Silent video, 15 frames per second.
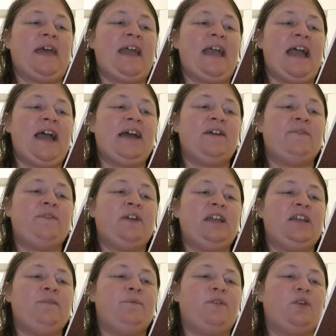have
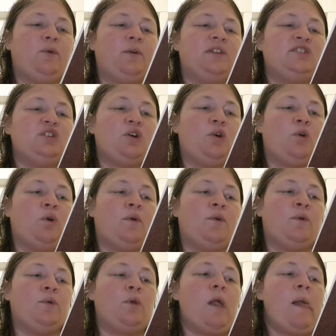influenced
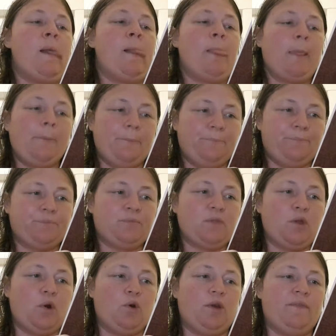all
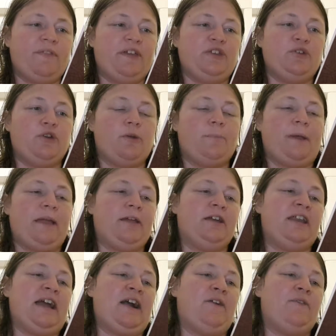of the
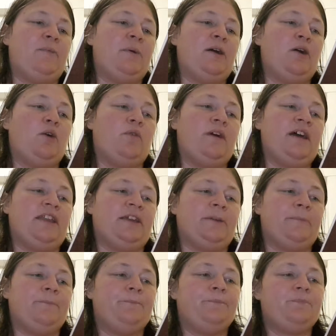European alphabet
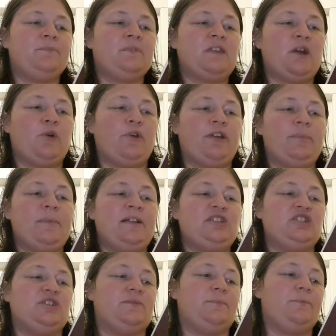already
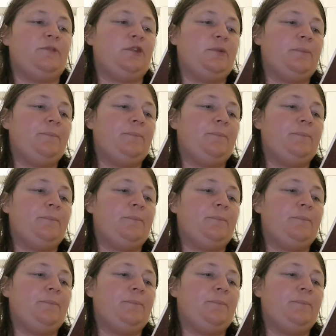mentioned.